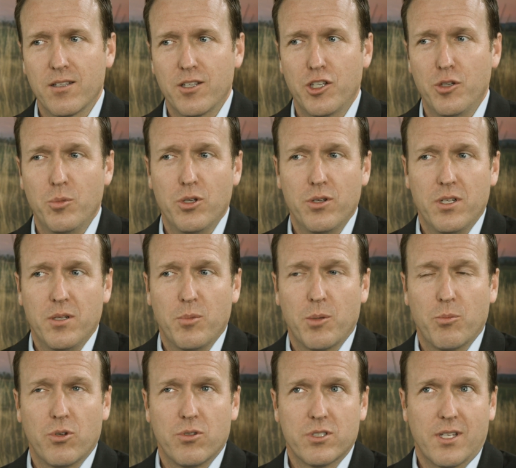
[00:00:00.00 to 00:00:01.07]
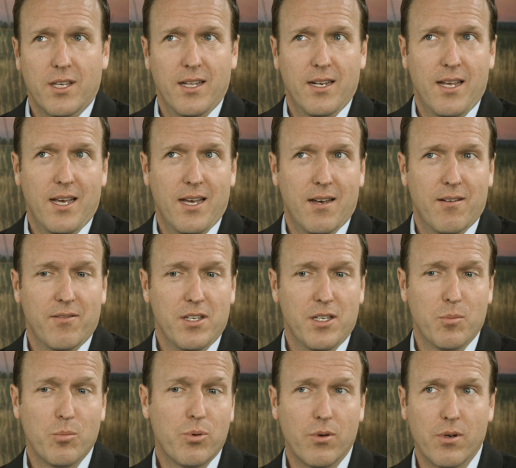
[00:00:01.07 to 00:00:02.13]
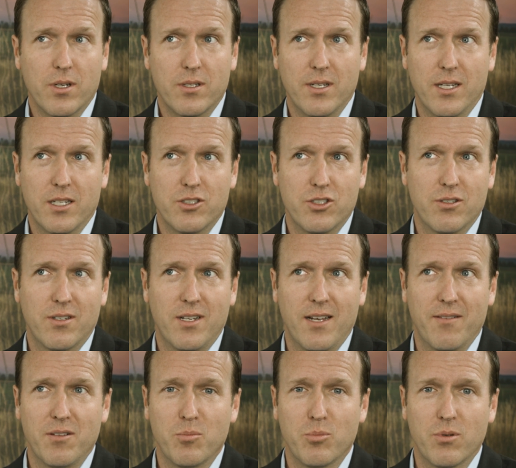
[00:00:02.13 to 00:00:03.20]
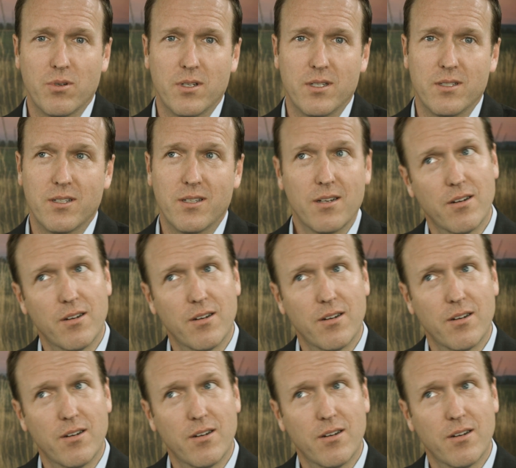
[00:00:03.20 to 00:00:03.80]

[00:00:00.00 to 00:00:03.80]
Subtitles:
Community members can have input and should have input into their